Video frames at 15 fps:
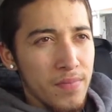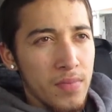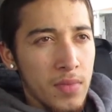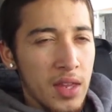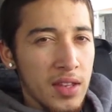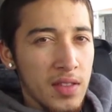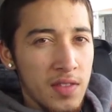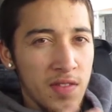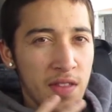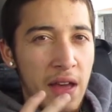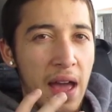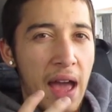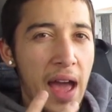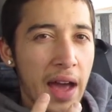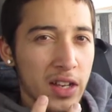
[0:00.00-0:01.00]
like the
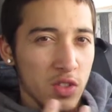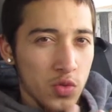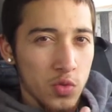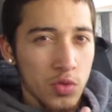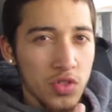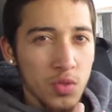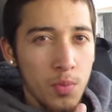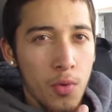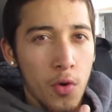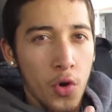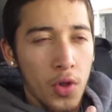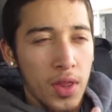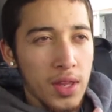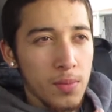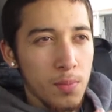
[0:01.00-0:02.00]
actual
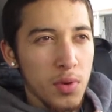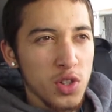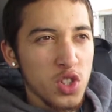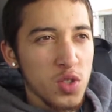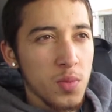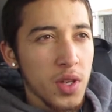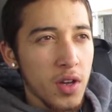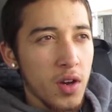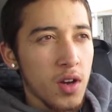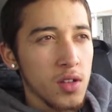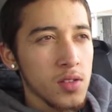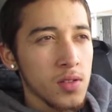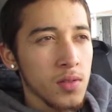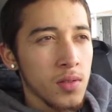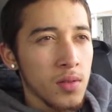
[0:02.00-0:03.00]
support like pushed me on.